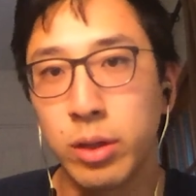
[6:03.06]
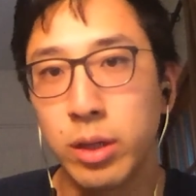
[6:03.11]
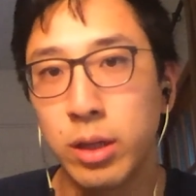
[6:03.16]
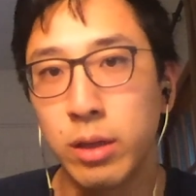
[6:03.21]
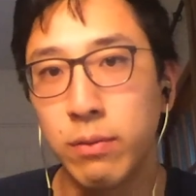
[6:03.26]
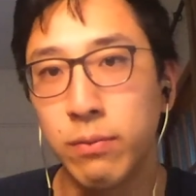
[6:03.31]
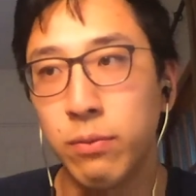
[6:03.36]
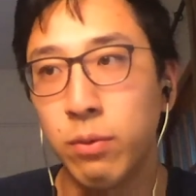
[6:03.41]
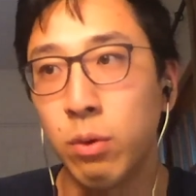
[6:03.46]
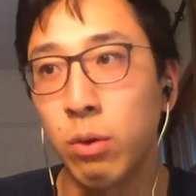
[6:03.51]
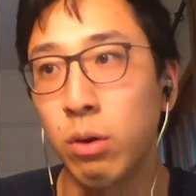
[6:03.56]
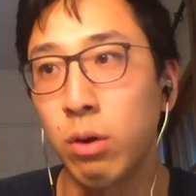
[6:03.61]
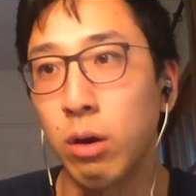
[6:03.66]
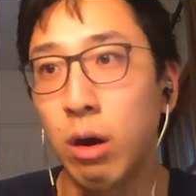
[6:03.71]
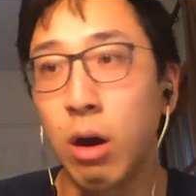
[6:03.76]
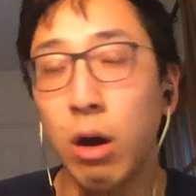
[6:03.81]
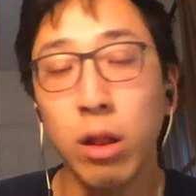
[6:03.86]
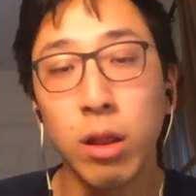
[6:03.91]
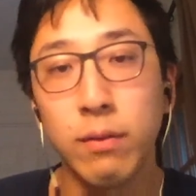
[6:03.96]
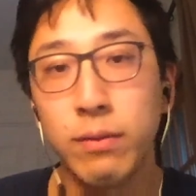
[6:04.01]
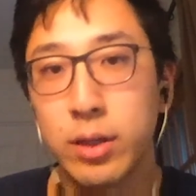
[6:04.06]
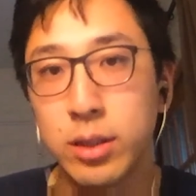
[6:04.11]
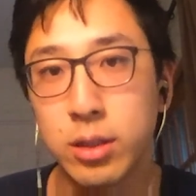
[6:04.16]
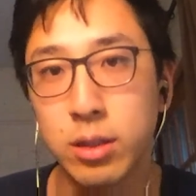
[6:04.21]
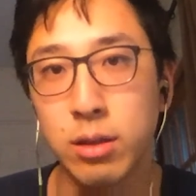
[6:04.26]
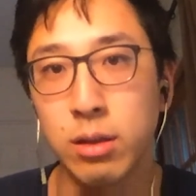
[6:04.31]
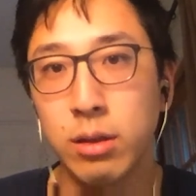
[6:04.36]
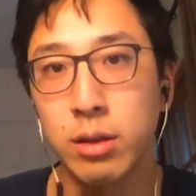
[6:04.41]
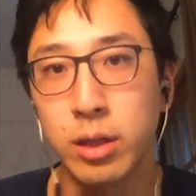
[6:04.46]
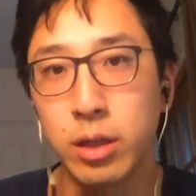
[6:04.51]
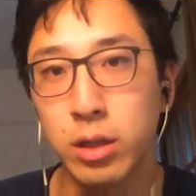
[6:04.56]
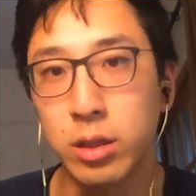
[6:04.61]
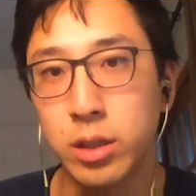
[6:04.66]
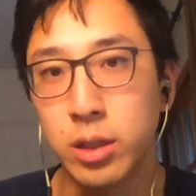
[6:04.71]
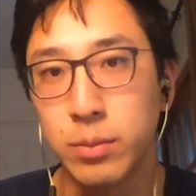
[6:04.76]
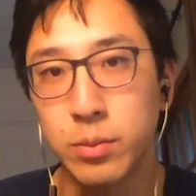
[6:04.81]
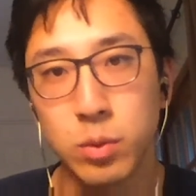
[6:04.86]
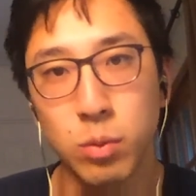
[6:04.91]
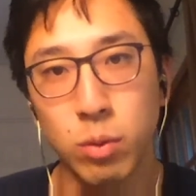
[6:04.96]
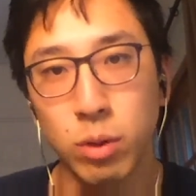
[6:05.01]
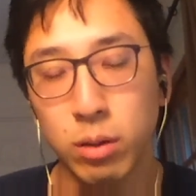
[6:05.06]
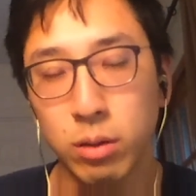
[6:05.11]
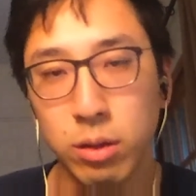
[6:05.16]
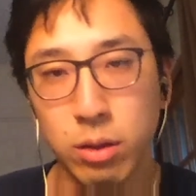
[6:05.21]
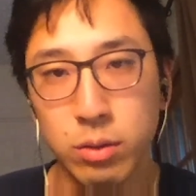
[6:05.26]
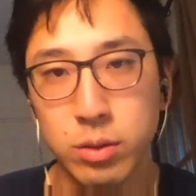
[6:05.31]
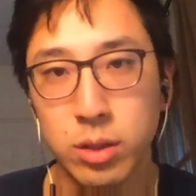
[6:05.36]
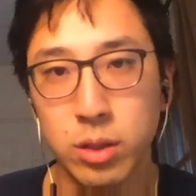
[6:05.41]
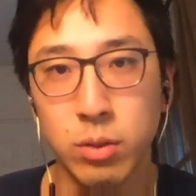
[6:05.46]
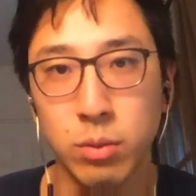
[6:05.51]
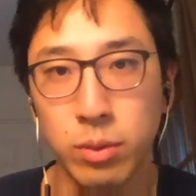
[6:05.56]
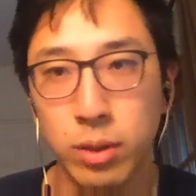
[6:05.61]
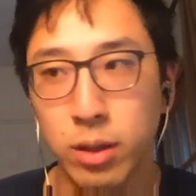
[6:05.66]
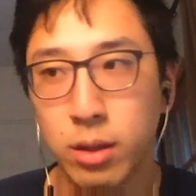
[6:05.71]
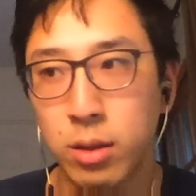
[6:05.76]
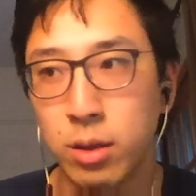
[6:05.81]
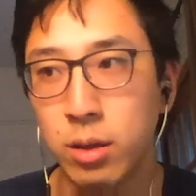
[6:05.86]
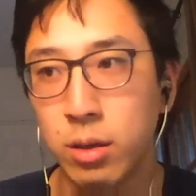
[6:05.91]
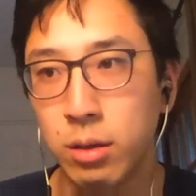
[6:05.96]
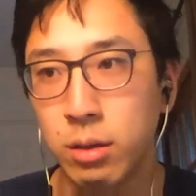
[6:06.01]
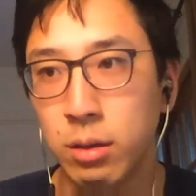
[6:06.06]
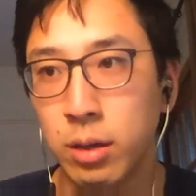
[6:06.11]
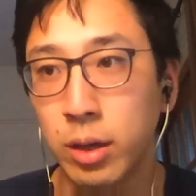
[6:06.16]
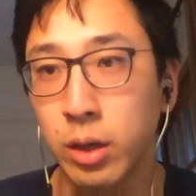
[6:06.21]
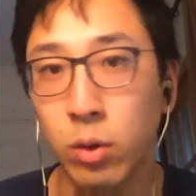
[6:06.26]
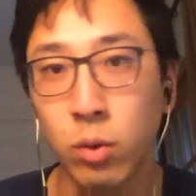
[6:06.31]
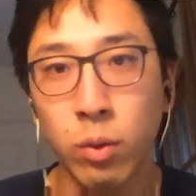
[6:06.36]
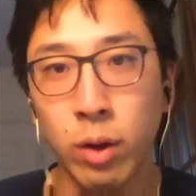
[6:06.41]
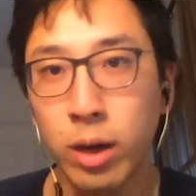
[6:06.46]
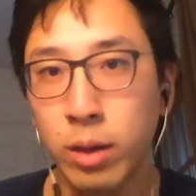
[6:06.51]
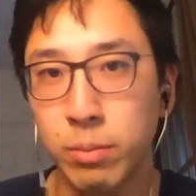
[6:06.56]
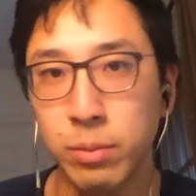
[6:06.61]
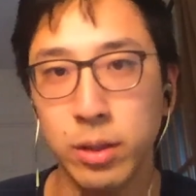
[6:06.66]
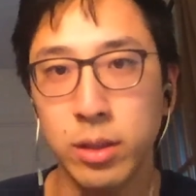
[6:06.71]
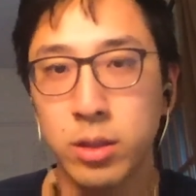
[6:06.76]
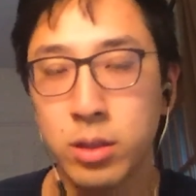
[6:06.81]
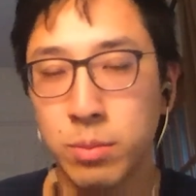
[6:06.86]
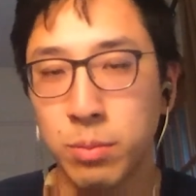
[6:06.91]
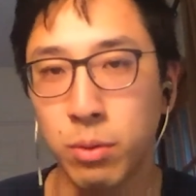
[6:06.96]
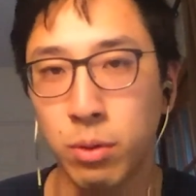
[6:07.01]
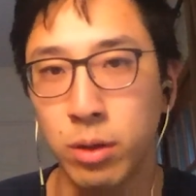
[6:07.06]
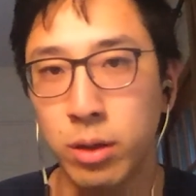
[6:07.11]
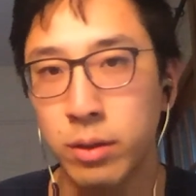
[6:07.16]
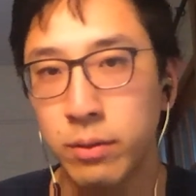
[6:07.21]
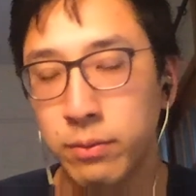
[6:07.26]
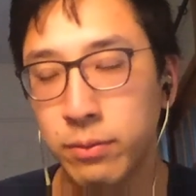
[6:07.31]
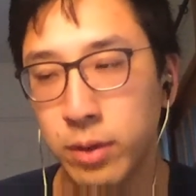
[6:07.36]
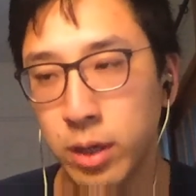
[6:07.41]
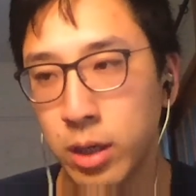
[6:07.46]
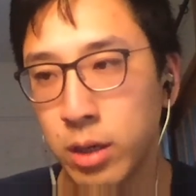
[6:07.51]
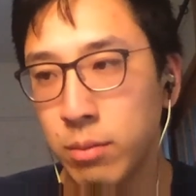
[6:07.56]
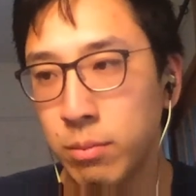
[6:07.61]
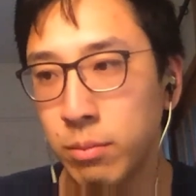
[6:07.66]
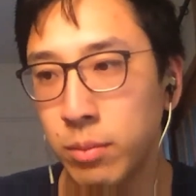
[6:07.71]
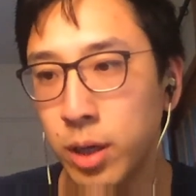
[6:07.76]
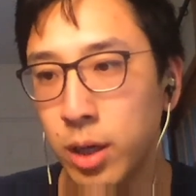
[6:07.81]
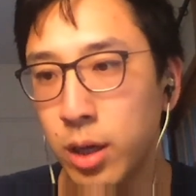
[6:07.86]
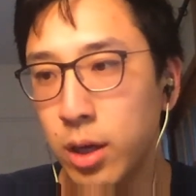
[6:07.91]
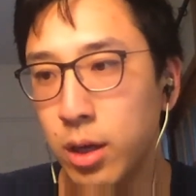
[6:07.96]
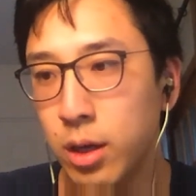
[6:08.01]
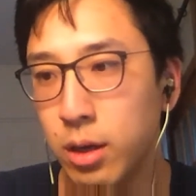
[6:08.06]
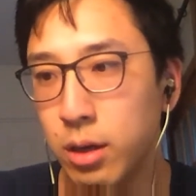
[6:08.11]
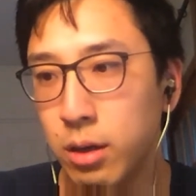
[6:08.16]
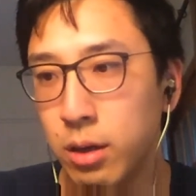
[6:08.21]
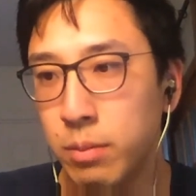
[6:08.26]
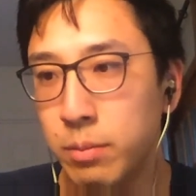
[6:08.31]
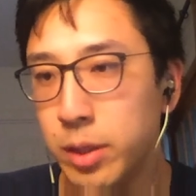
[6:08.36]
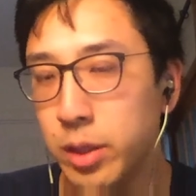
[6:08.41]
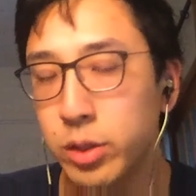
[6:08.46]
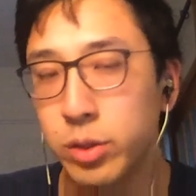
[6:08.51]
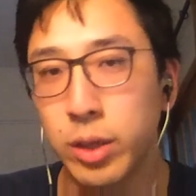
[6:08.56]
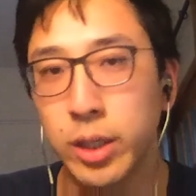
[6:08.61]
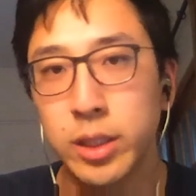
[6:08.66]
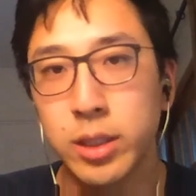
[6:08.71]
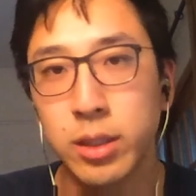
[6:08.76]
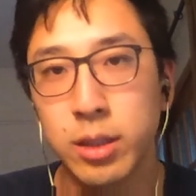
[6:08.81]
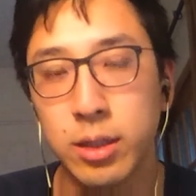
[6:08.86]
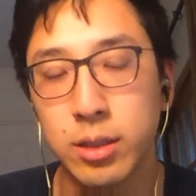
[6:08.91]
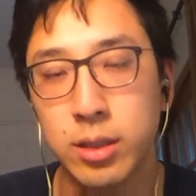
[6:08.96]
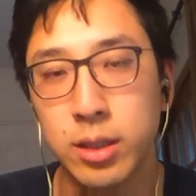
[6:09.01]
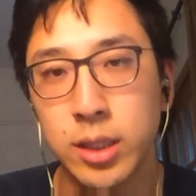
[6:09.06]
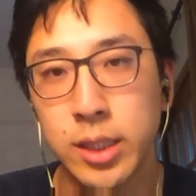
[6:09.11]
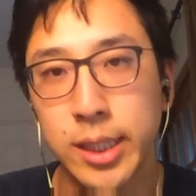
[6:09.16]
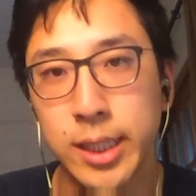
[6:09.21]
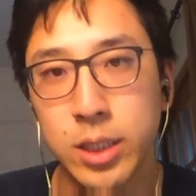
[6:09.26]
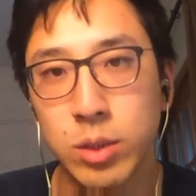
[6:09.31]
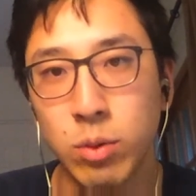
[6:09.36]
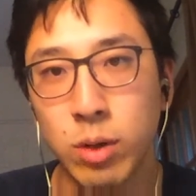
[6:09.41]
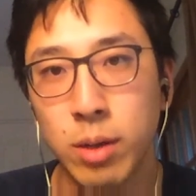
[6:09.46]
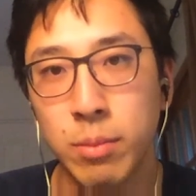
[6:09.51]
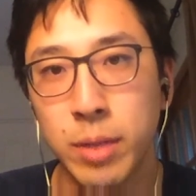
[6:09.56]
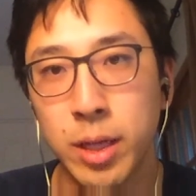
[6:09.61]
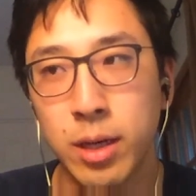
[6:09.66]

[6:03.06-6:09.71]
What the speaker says: for all of us in the leadership to work closely with the incredibly supportive administration at DGSOM.